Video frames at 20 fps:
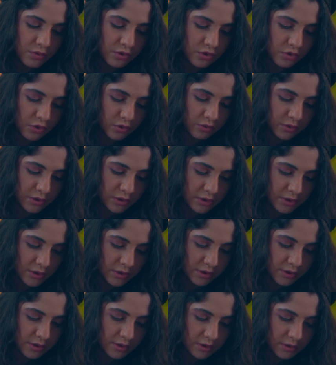so let's
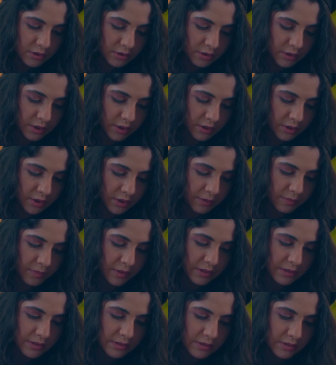just look it up
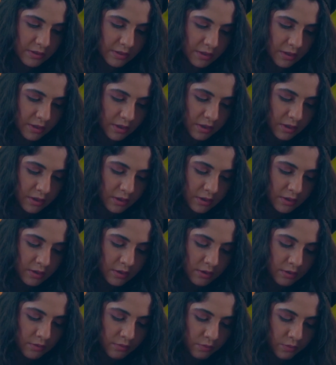and see
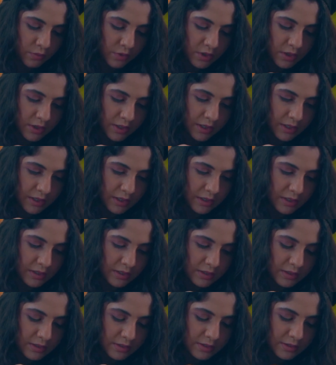what it
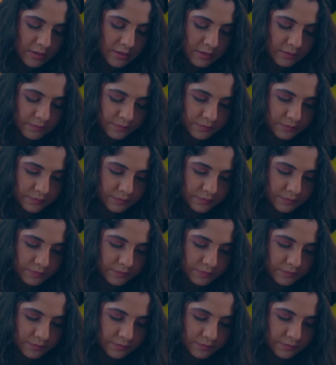is.